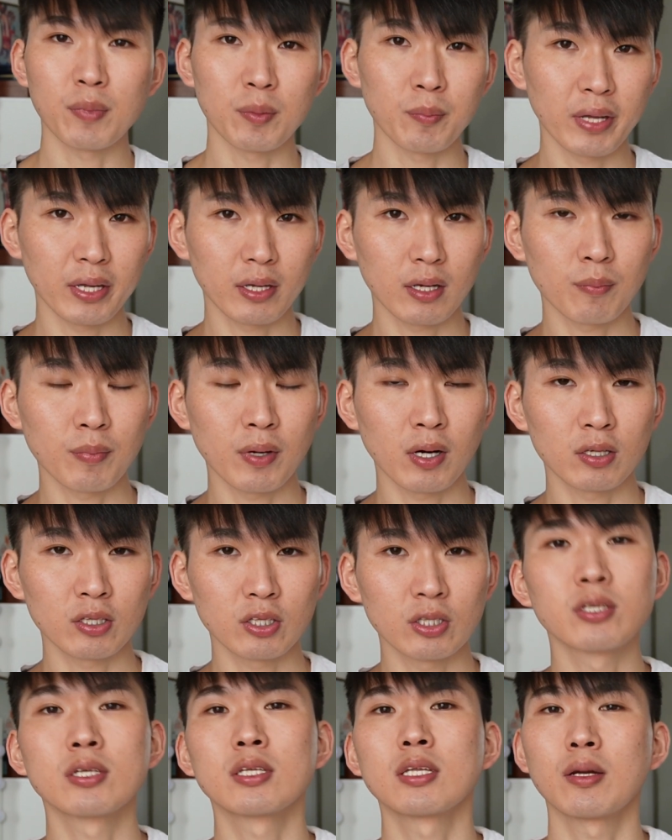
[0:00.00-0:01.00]
makeup
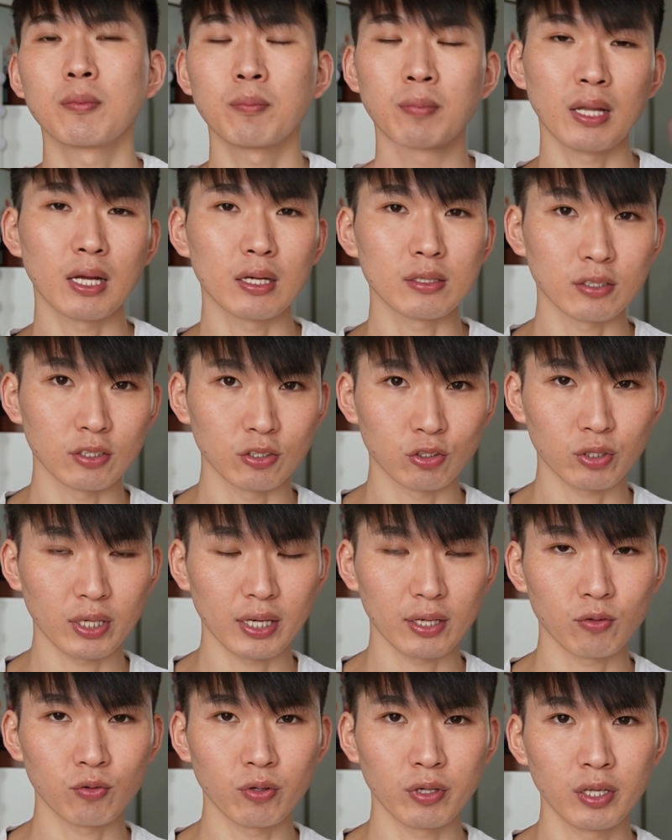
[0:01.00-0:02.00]
artist plus a
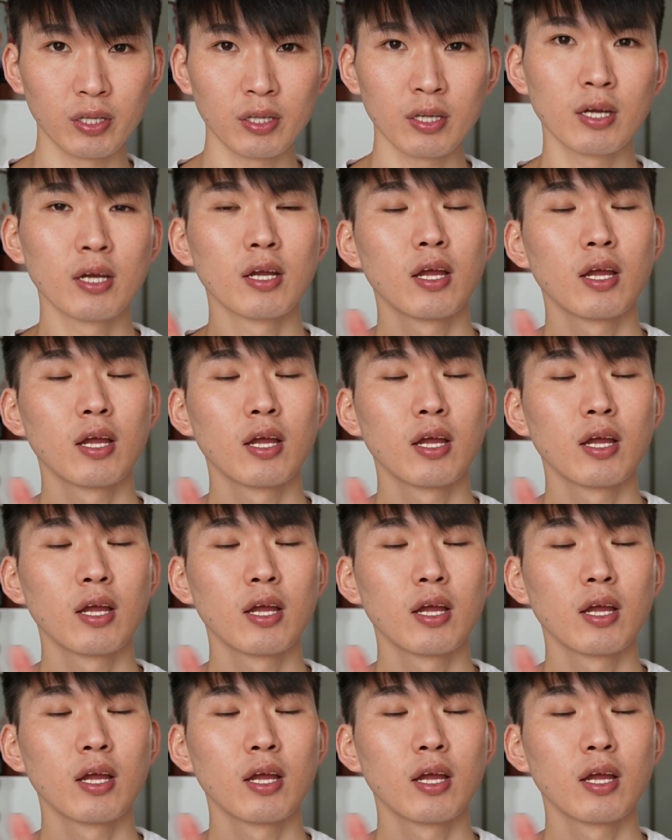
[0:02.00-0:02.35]
drag queen.